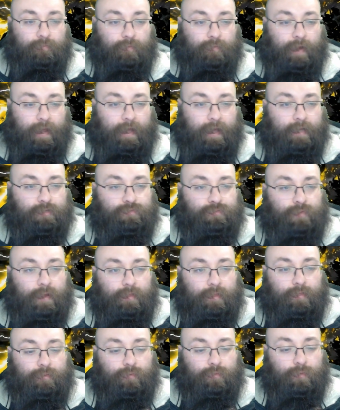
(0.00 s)
Right, let's
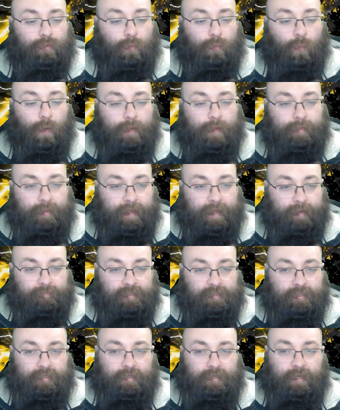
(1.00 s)
run through the 1
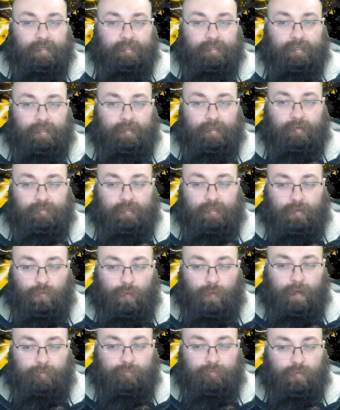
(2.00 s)
diffs, because there's
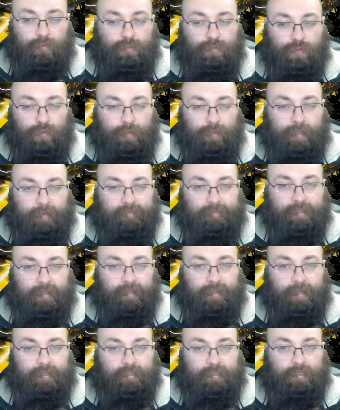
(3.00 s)
quite a few 2 diffs
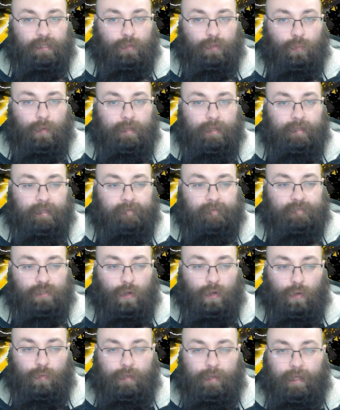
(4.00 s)
in this. The 1 diffs
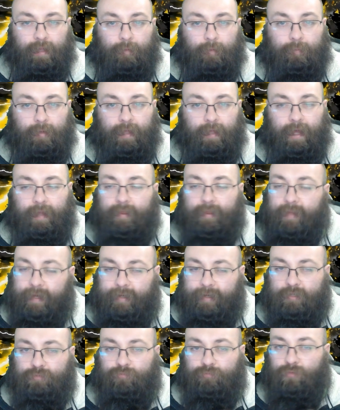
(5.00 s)
all kind of play a
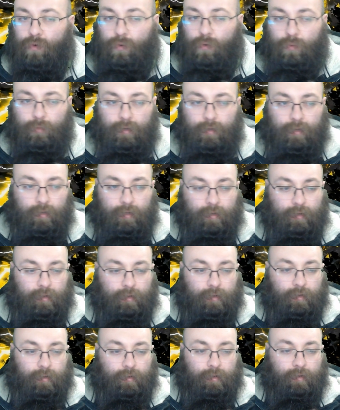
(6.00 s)
nice role.
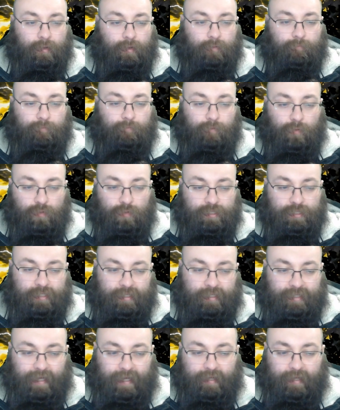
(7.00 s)
Ferocious
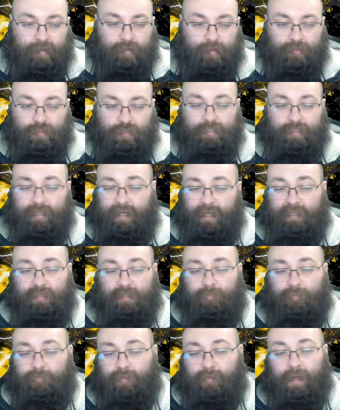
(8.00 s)
Attacker just
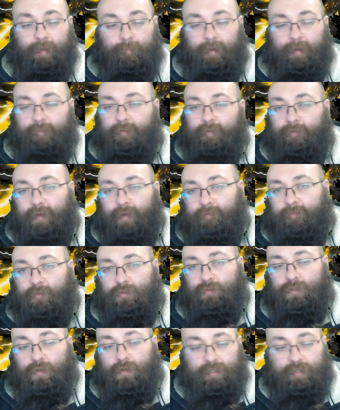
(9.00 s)
says, flip, if your
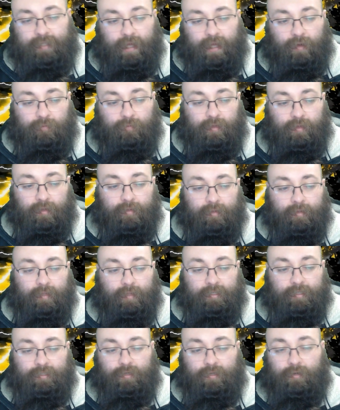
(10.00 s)
rival's lost health,
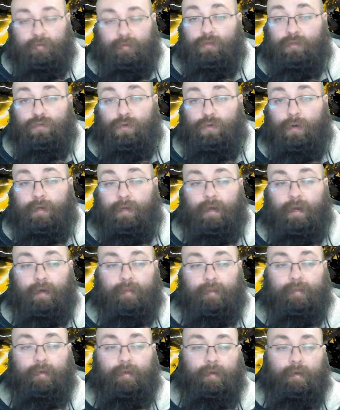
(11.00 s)
this turn you draw a
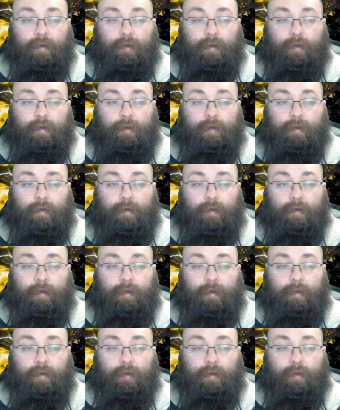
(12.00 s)
card.